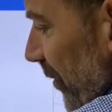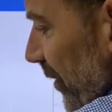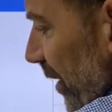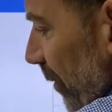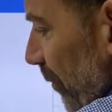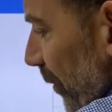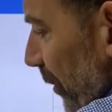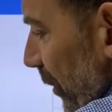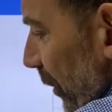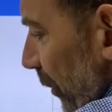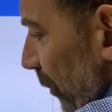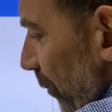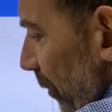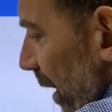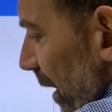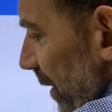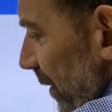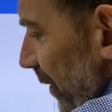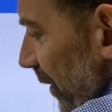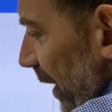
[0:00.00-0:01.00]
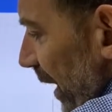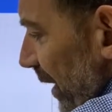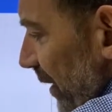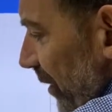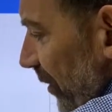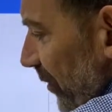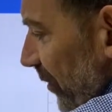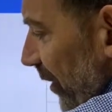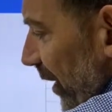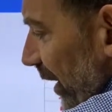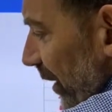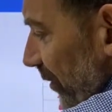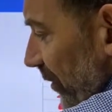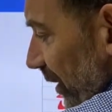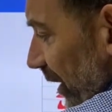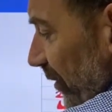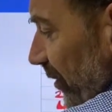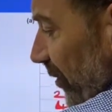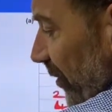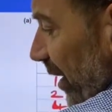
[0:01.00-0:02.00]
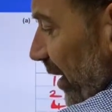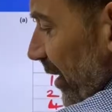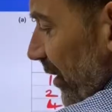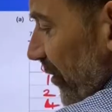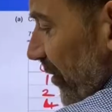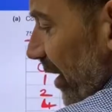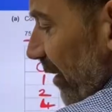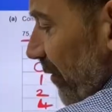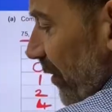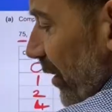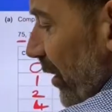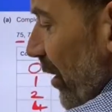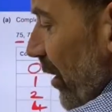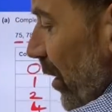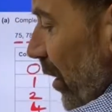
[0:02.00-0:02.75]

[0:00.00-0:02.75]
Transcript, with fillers: the temperature greater than 86? This is 87.